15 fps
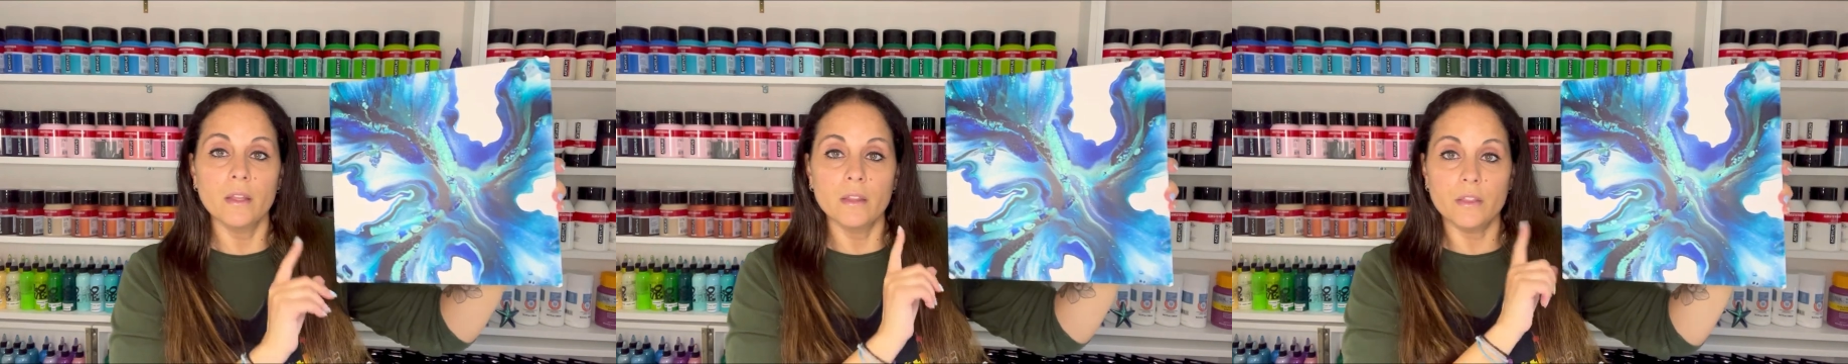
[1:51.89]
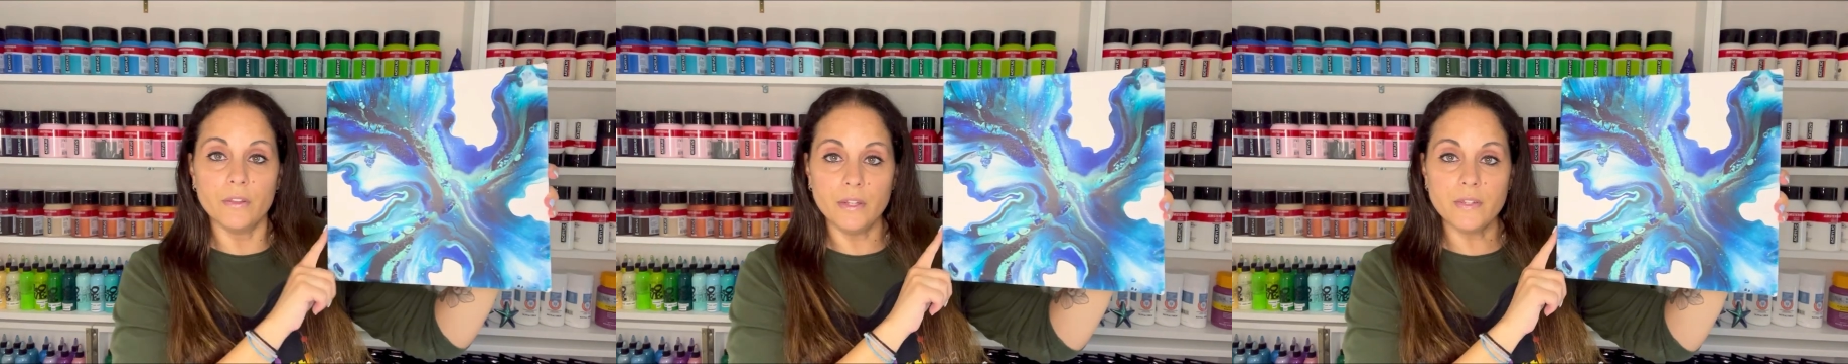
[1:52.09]

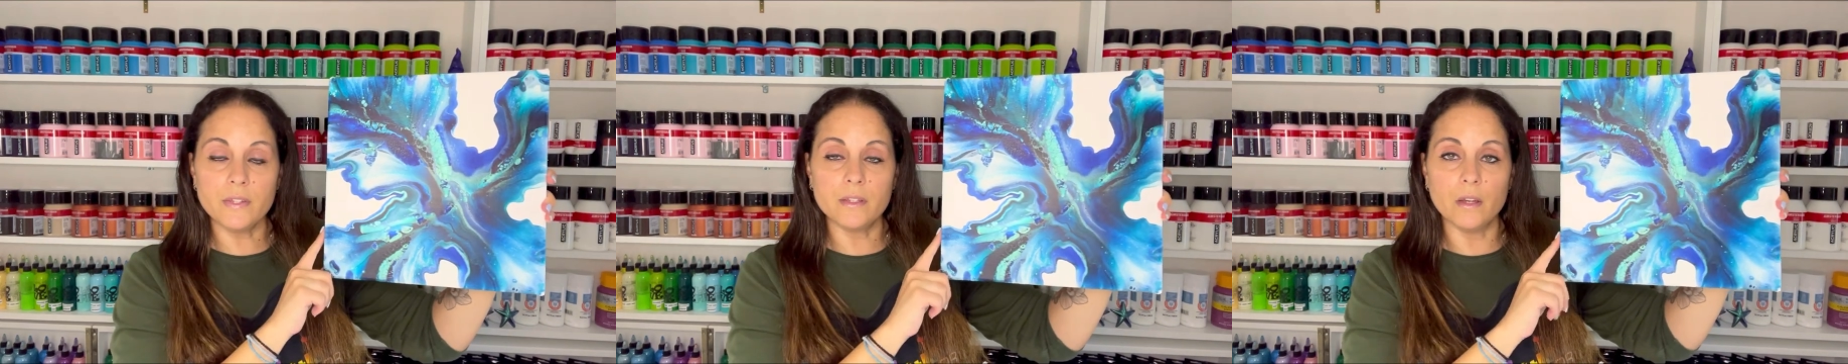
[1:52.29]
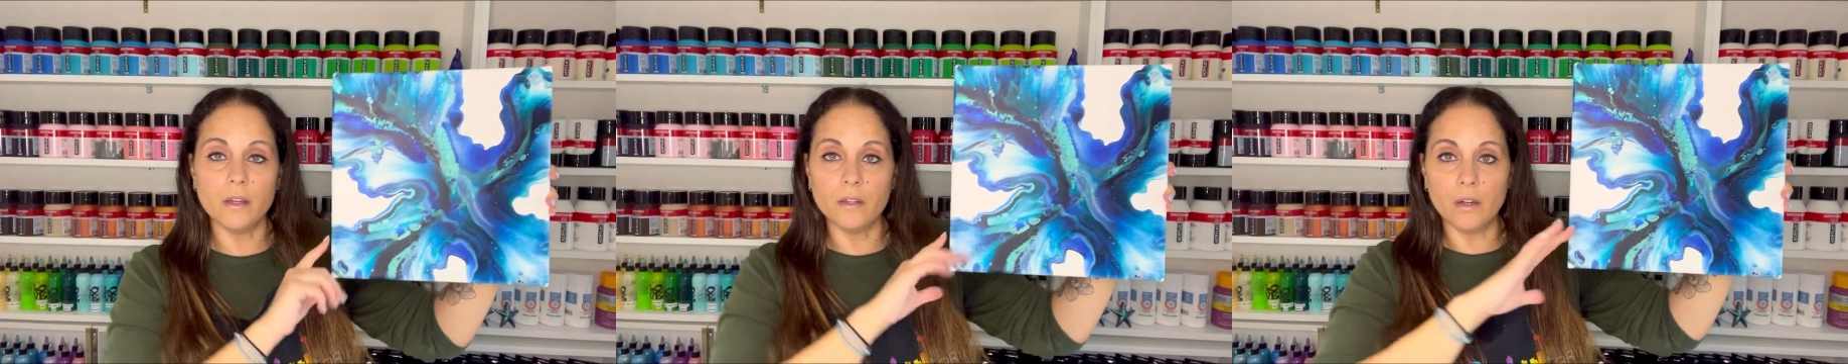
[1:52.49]
this
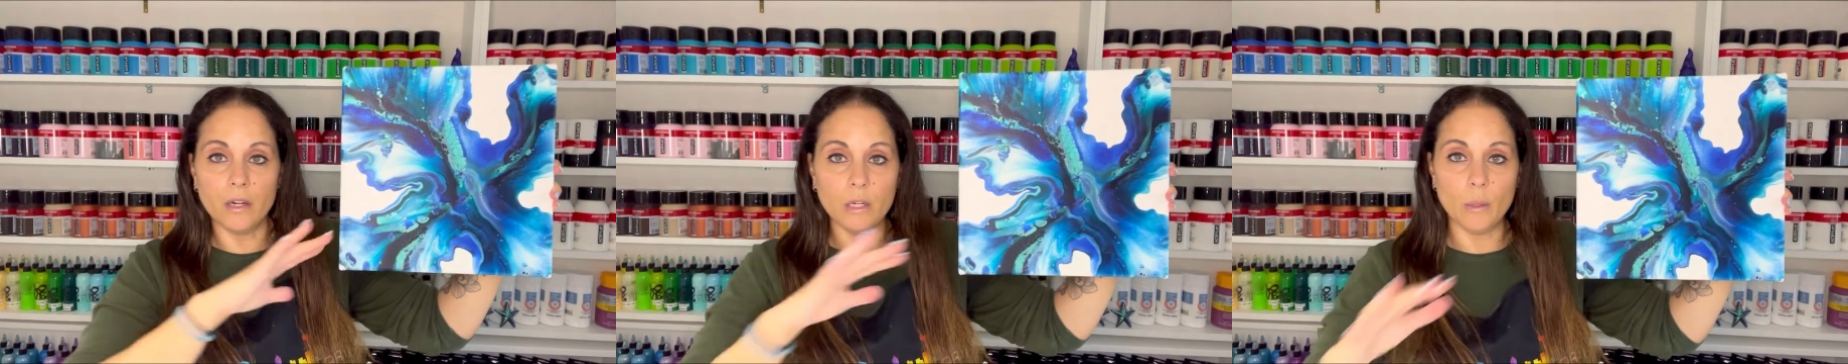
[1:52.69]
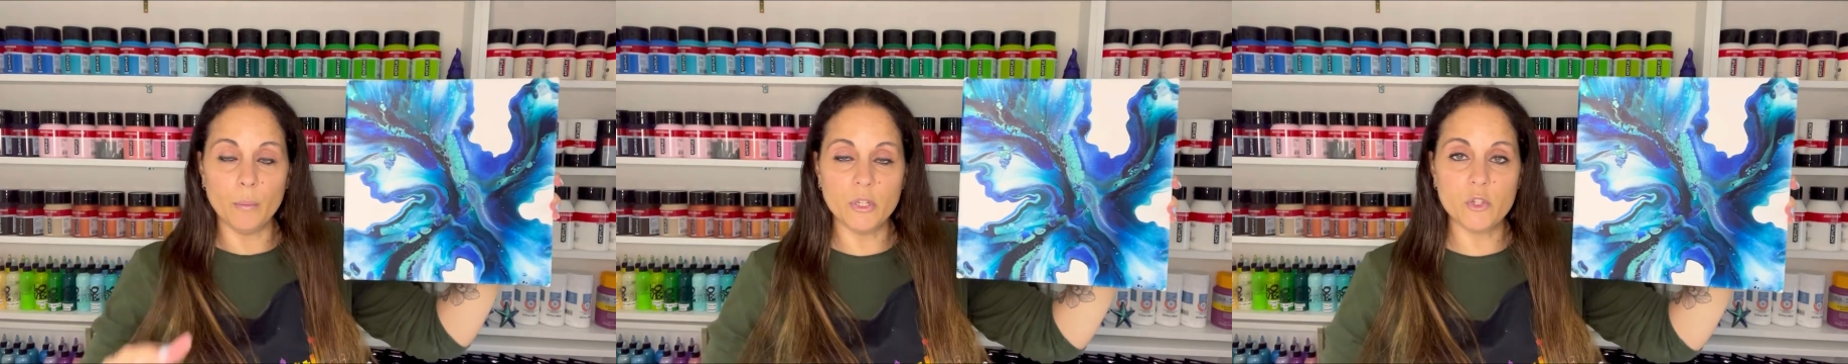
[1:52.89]
done
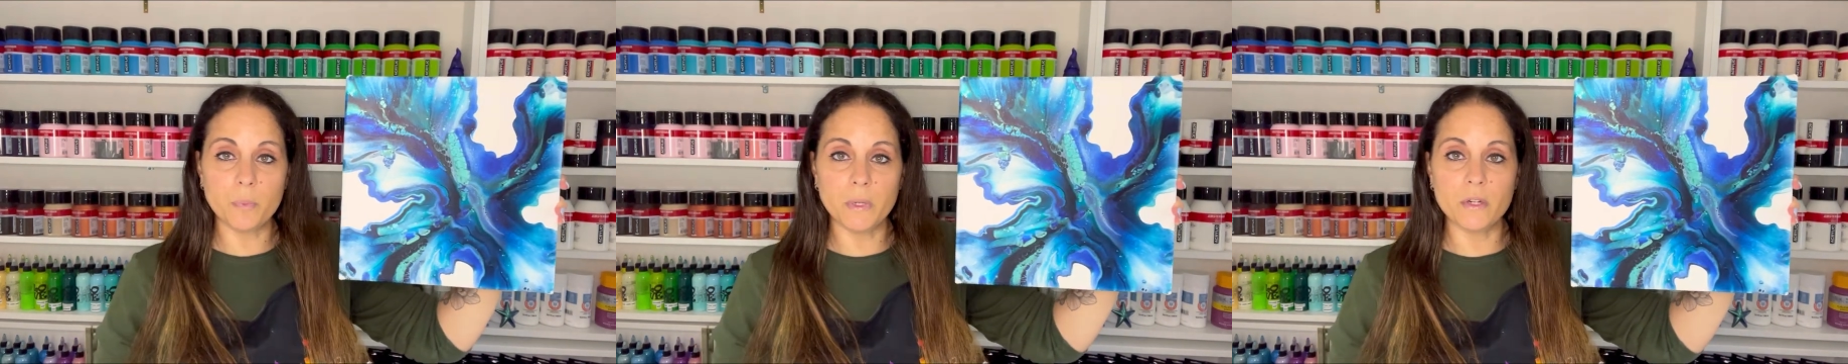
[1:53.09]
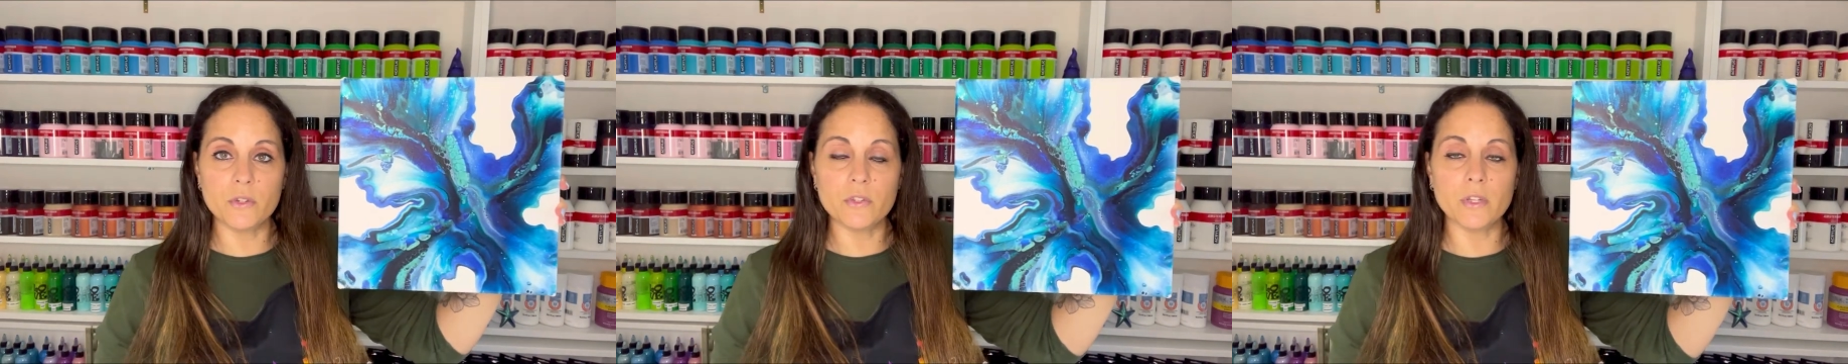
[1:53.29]
on a much
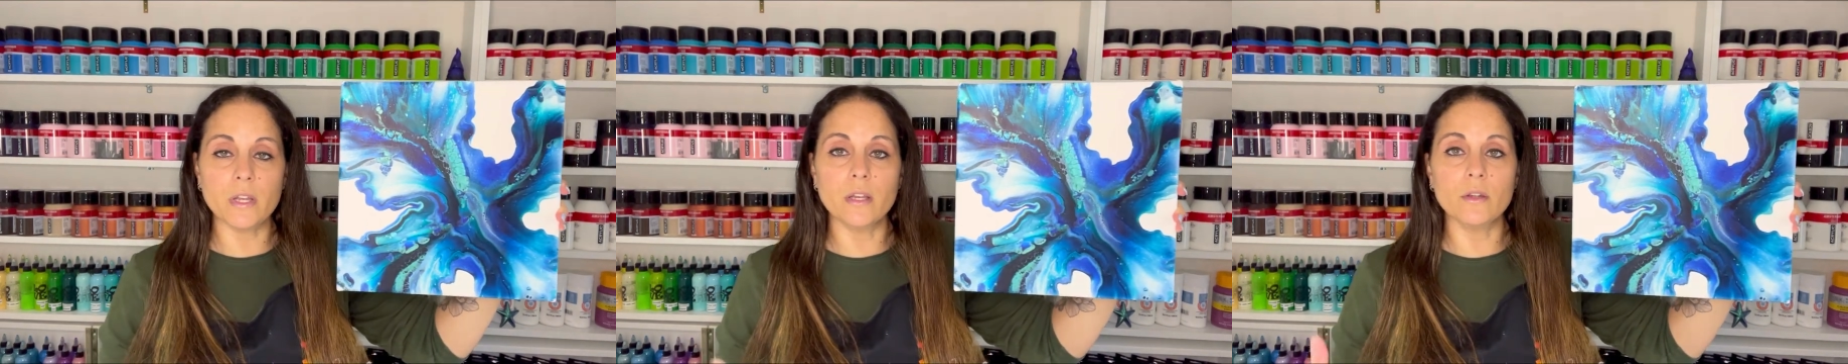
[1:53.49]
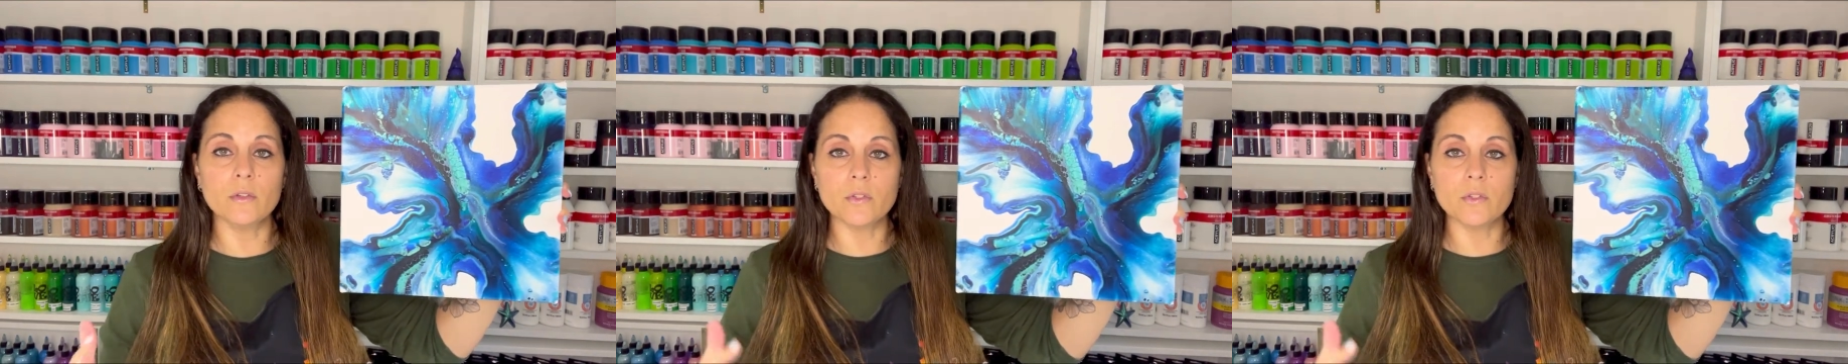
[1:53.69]
bigger scale.